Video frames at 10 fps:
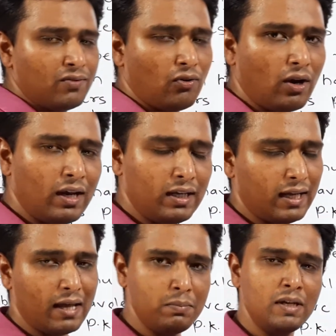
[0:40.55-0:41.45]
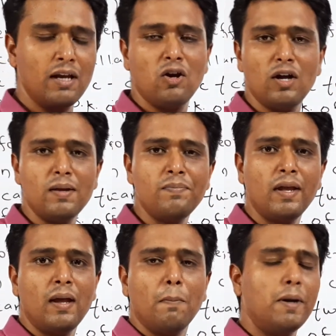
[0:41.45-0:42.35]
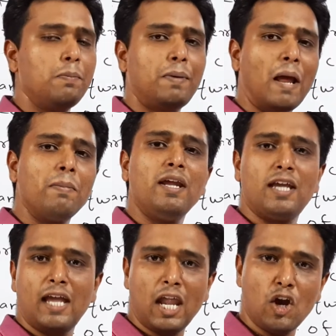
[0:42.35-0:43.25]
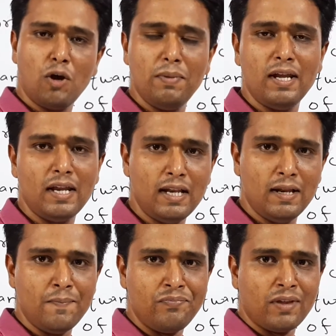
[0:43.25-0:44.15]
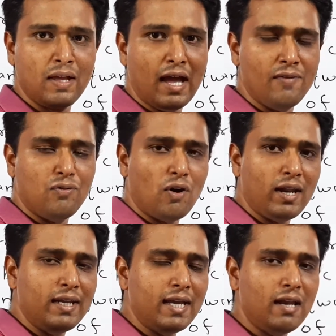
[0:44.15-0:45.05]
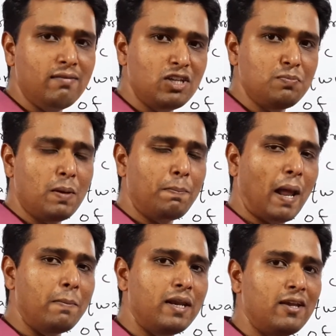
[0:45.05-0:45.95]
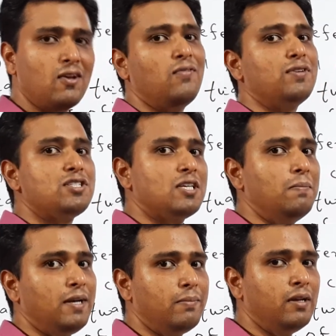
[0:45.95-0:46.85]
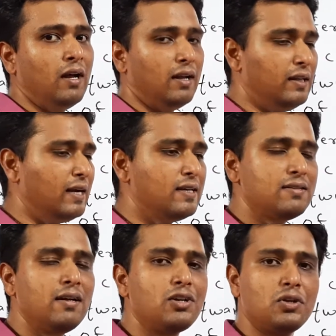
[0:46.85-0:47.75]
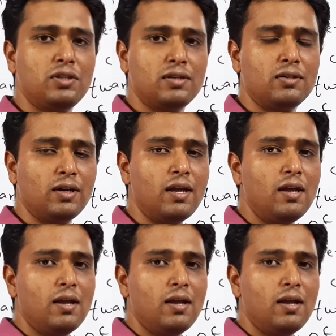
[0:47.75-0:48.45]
Foreign key can be a null column, but primary key cannot be a null, and foreign key always be a primary key of a sum table. That is in truth, okay.